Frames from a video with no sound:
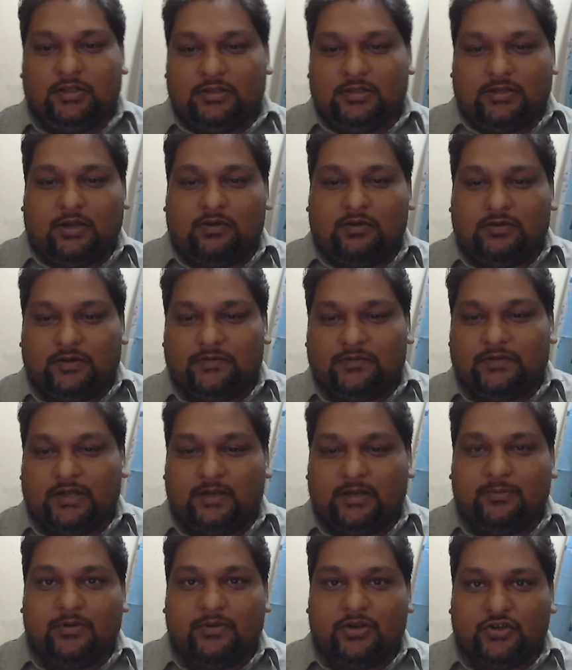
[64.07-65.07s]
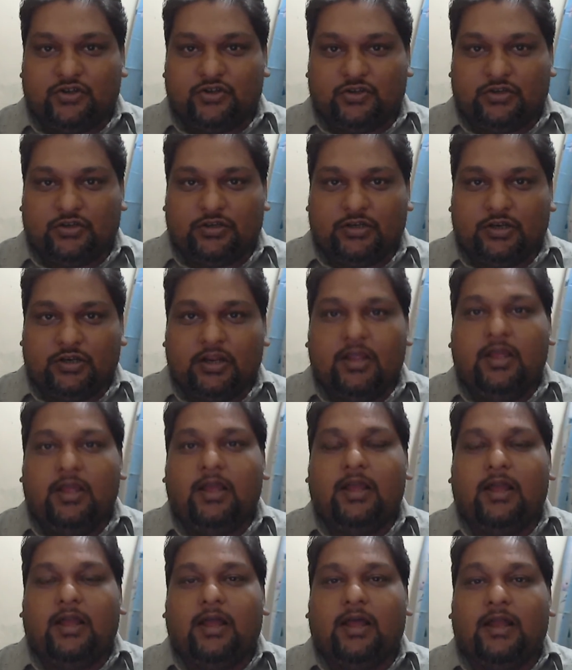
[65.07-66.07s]
sounds of celebration,
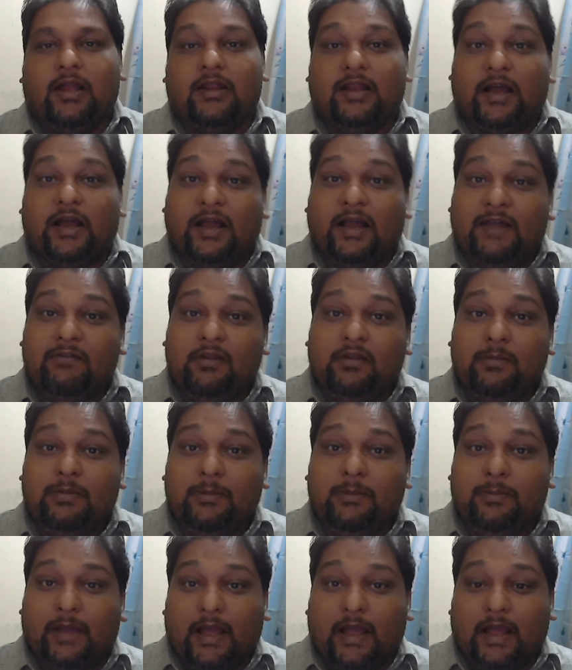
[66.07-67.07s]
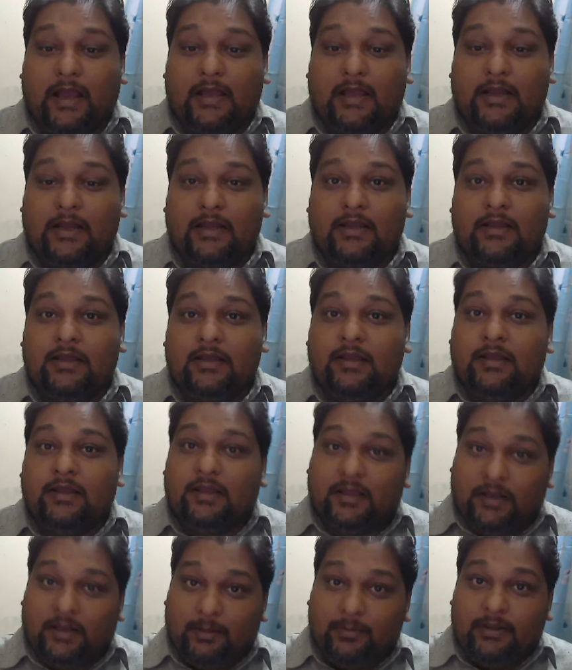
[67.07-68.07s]
and I will be back
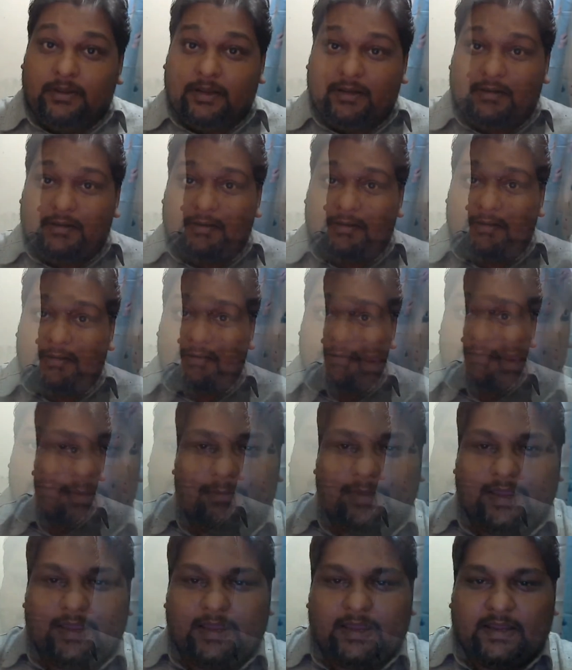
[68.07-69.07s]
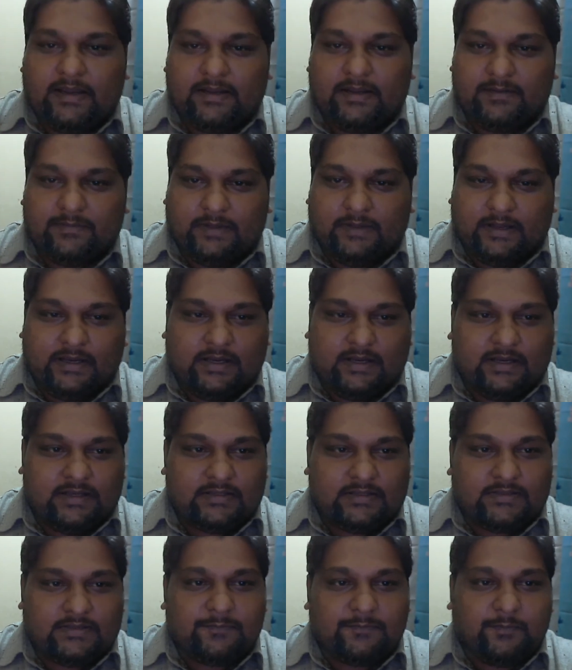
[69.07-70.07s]
in a bit. And I'm back. Hi
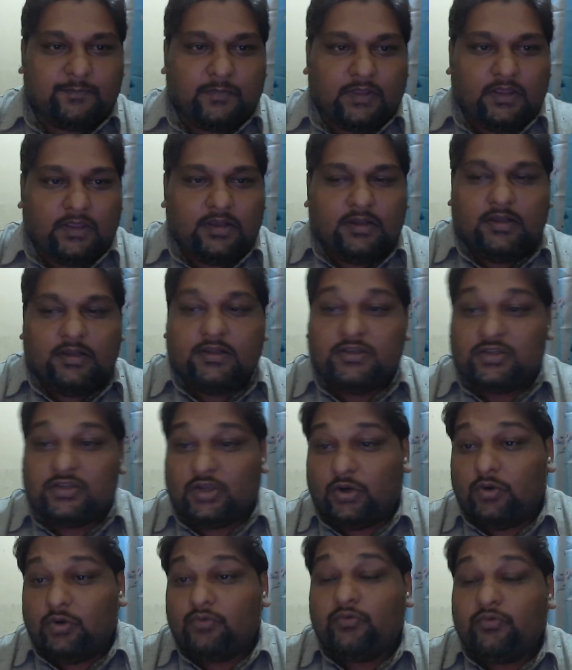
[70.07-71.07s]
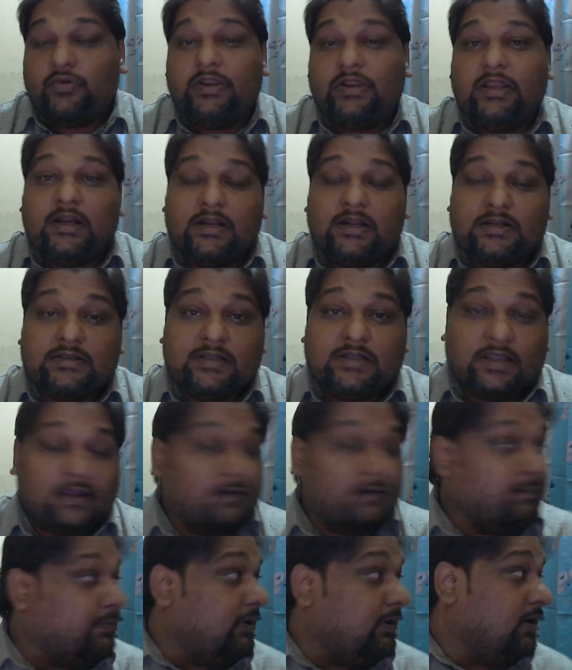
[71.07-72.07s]
guys. So 3 hours
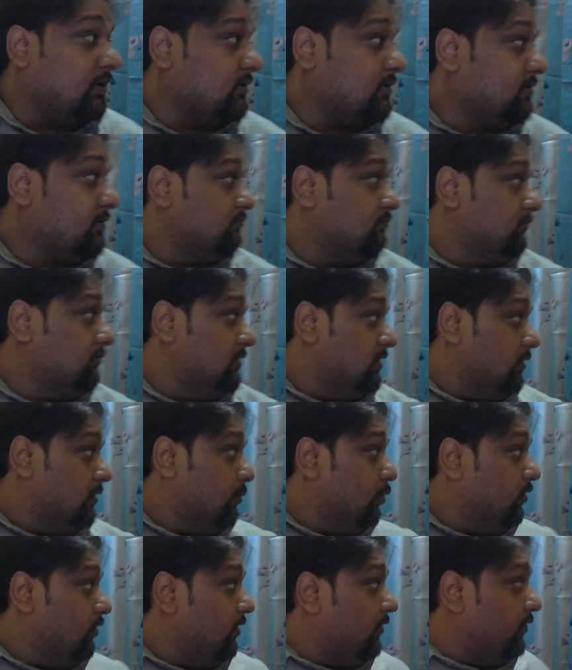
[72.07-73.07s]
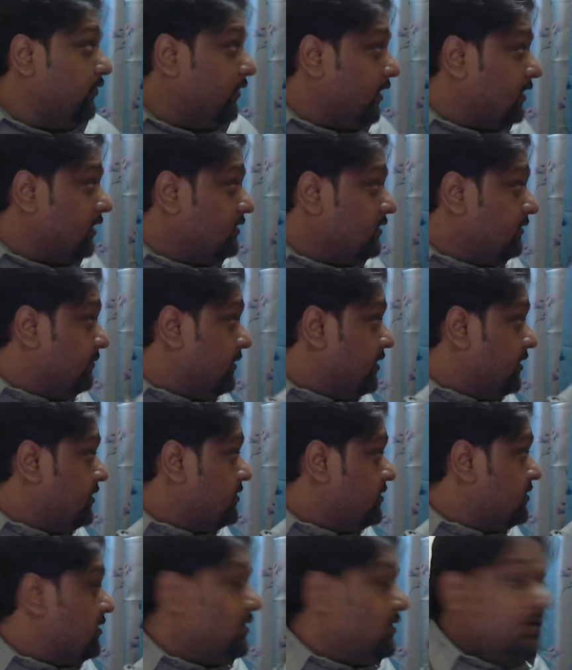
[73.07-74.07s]
have passed, a little more than 3 hours have
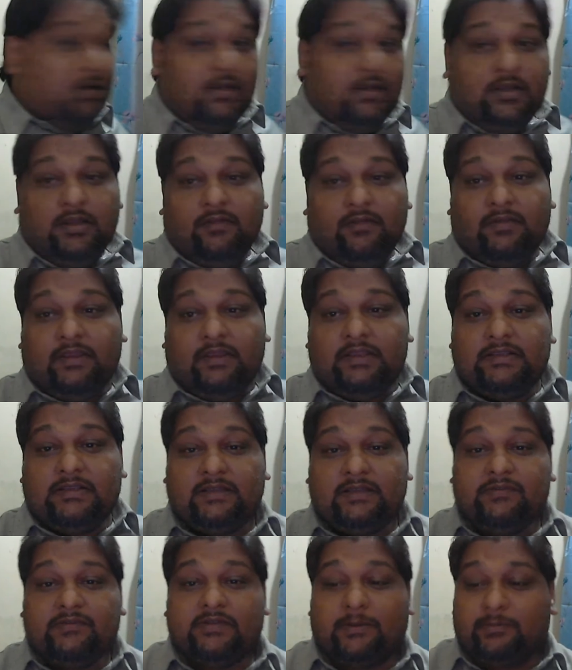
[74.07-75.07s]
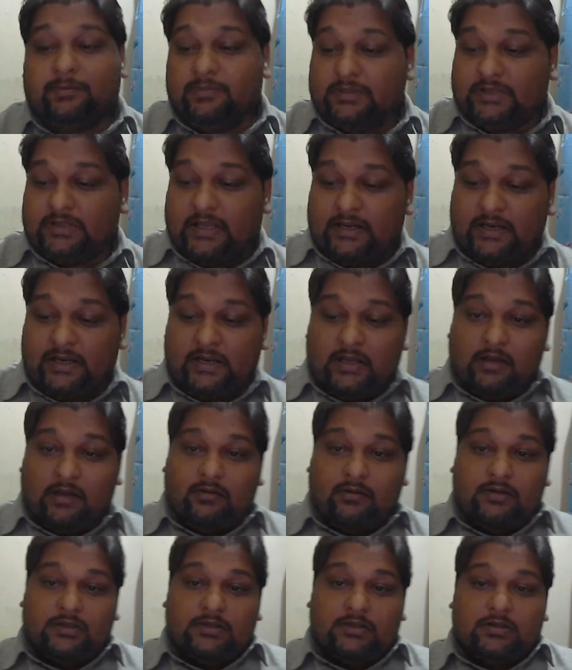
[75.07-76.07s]
passed. Things have subsided down.
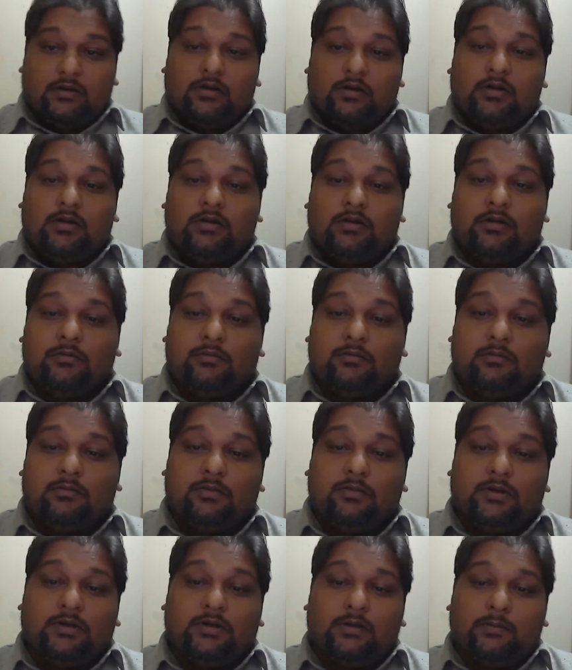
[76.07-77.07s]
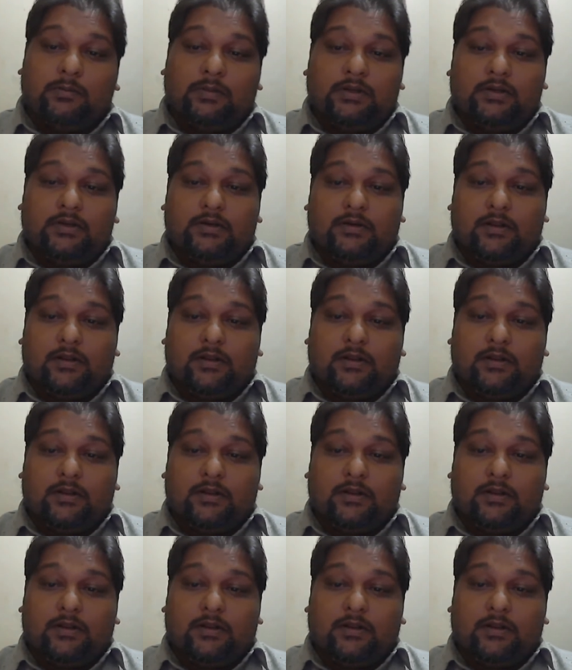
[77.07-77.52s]
It's a little bit.